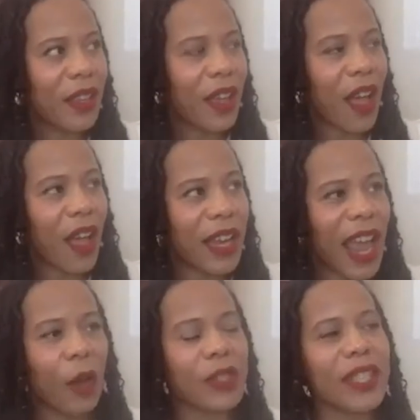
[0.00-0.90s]
an
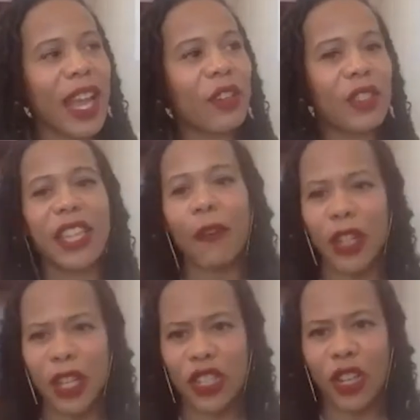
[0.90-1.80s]
outsider's
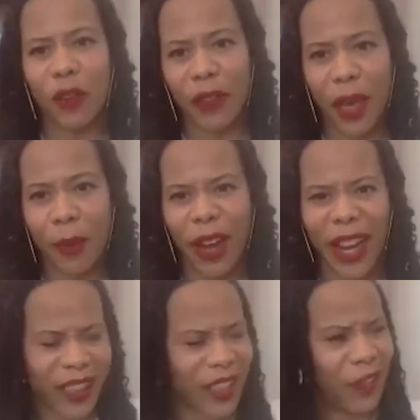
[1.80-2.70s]
definition of them,
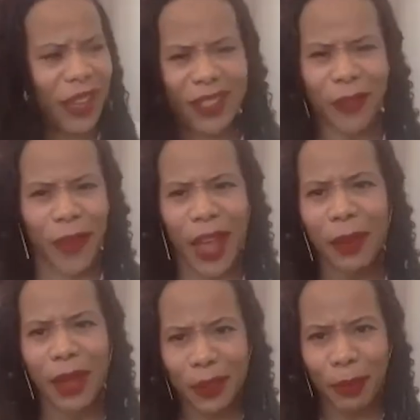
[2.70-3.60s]
right? Like, you can't define
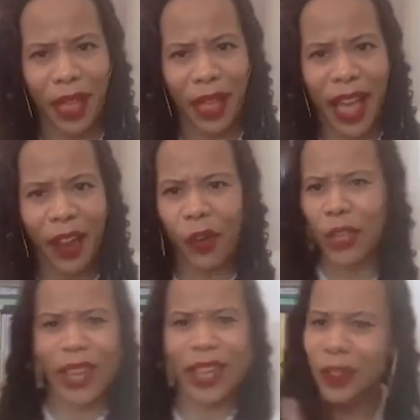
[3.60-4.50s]
me as Black, or
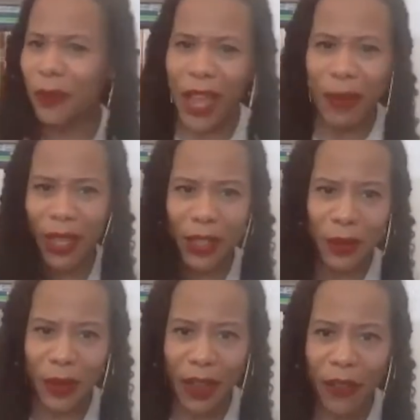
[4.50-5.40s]
you can't define me as
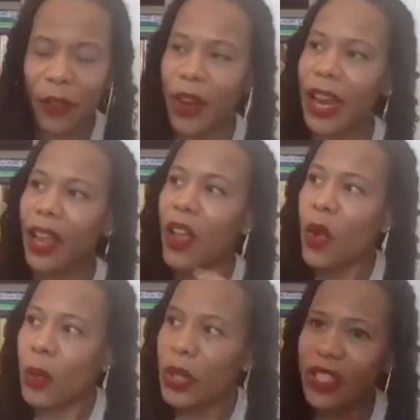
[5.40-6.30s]
whatever, right?
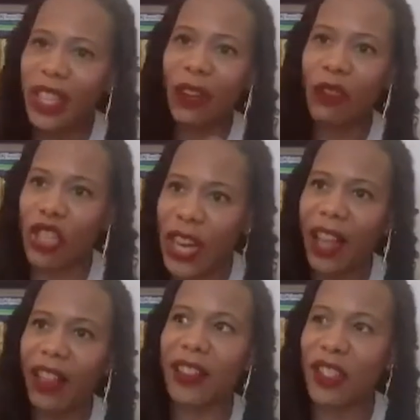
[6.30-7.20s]
which is kind of
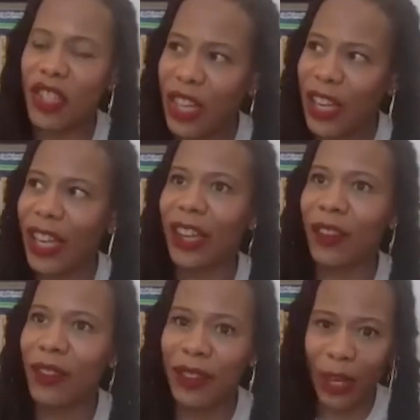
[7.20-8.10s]
challenging
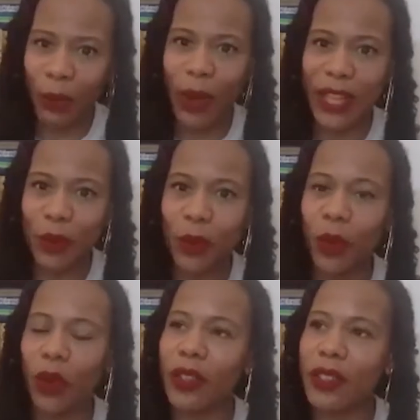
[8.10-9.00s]
like race
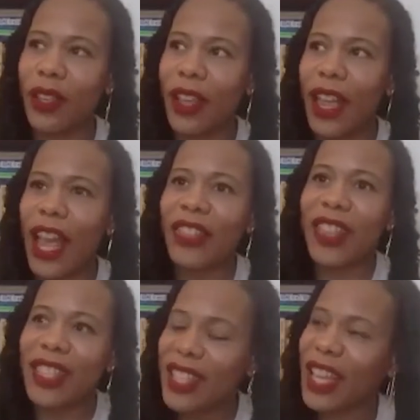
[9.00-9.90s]
rules. At
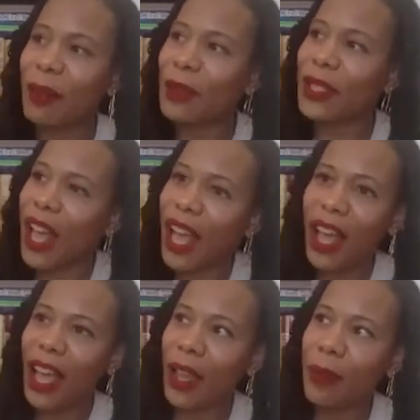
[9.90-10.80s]
the same
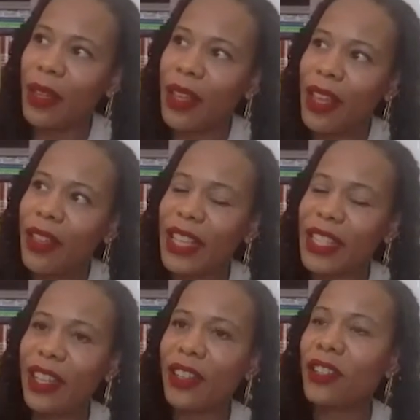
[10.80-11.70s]
time, they
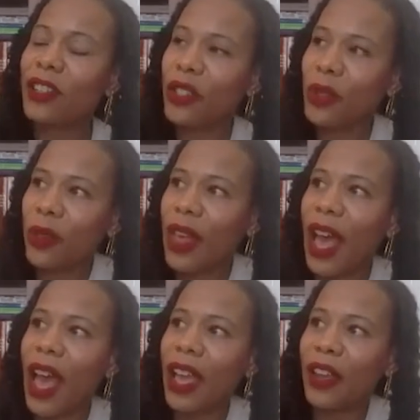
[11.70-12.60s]
didn't do
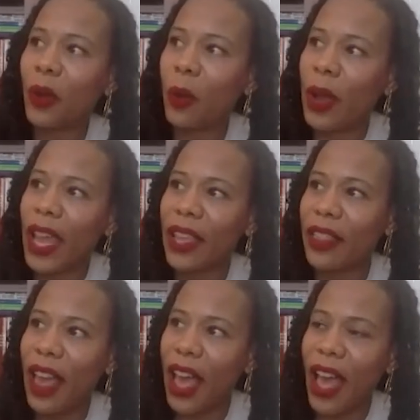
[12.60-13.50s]
that in a
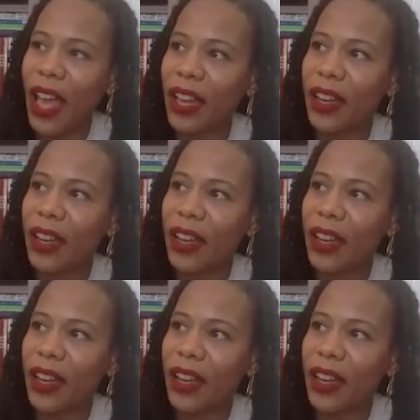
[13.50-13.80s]
way that